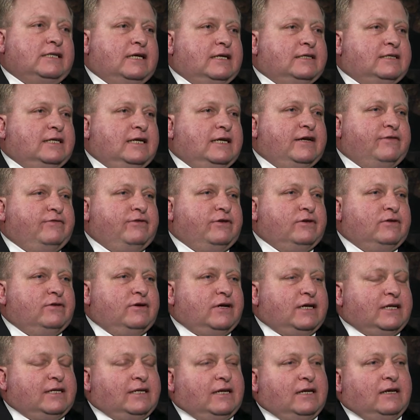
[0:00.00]
I think if you
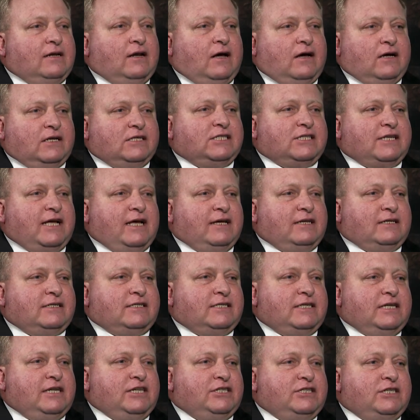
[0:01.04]
look at the large-scale
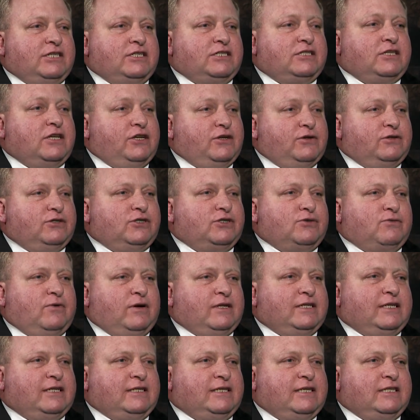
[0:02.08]
seizures, the huge
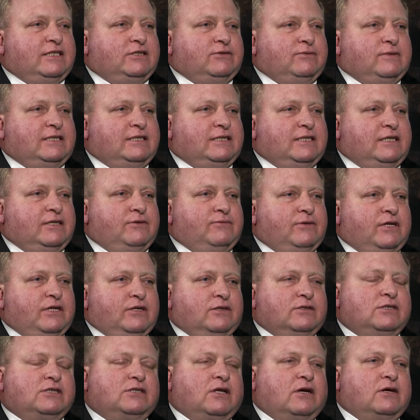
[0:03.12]
quantities we see when
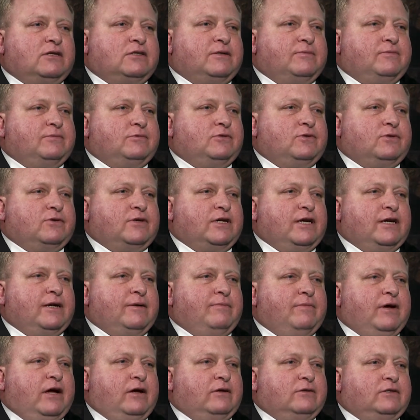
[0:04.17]
you start talking
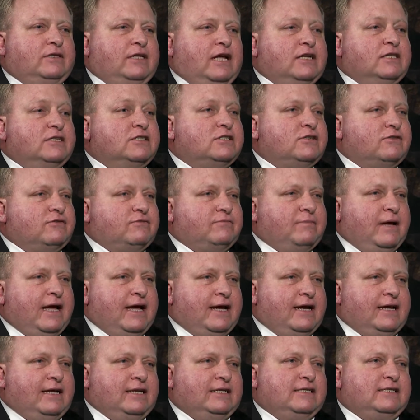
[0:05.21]
about tons of
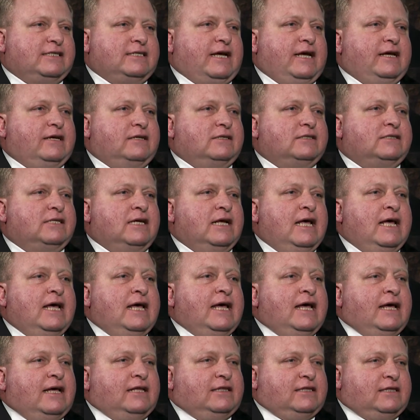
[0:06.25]
pangolin scales,
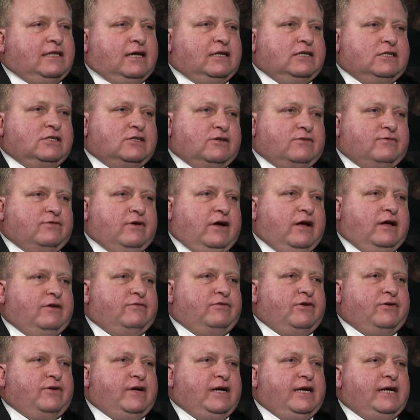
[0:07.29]
tons of
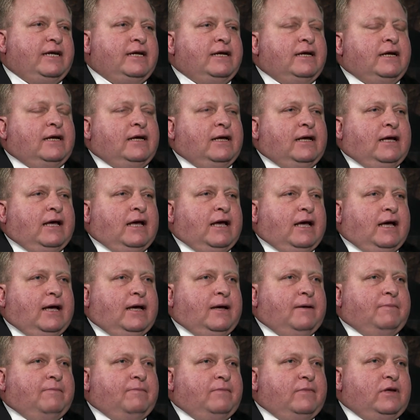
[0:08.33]
ivory,
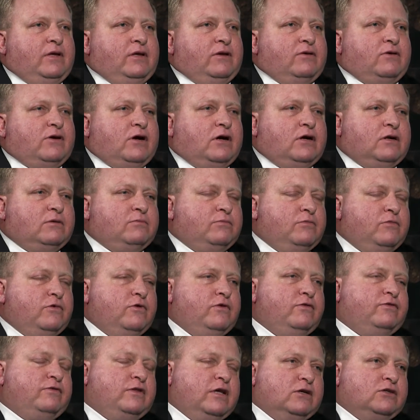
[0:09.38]
you can't
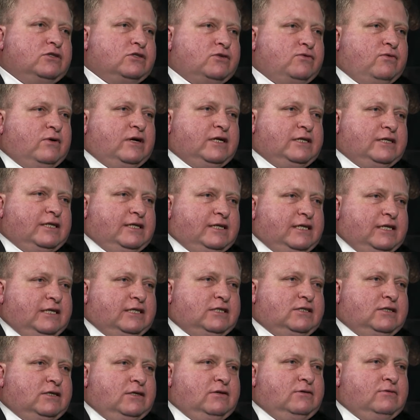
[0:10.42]
move those
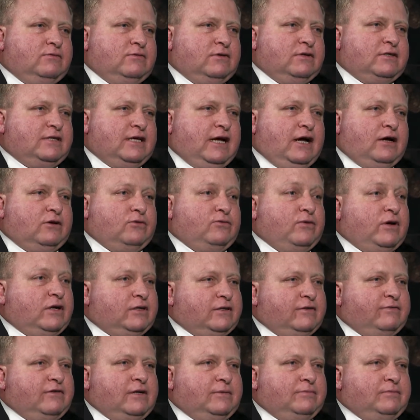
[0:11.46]
quantities without
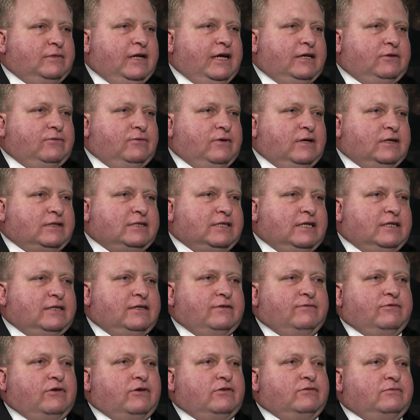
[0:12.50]
well-developed networks and
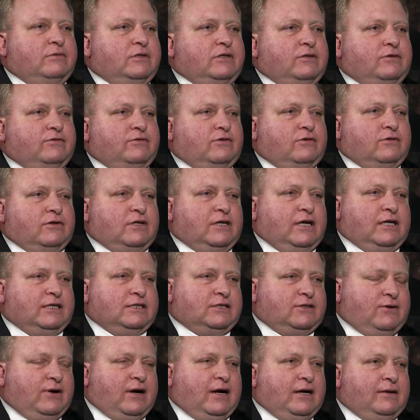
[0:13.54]
involvement of
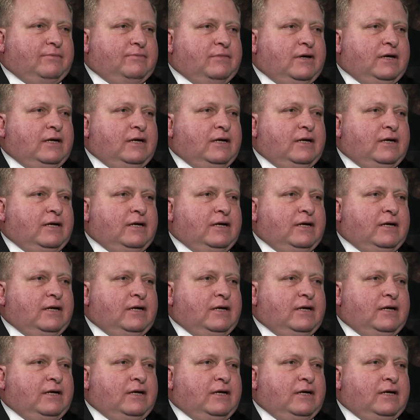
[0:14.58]
organized crime.